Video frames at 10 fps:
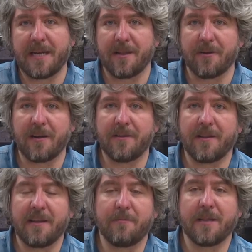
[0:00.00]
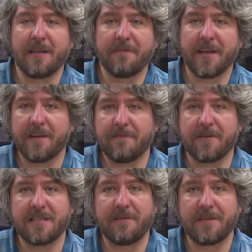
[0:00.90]
out of the ground that they've been living in for
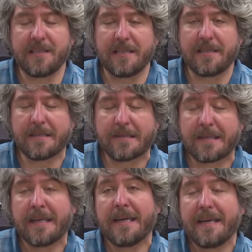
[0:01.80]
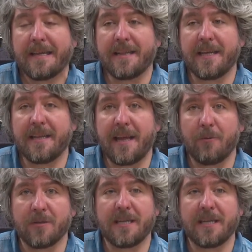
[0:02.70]
17 years. Then they will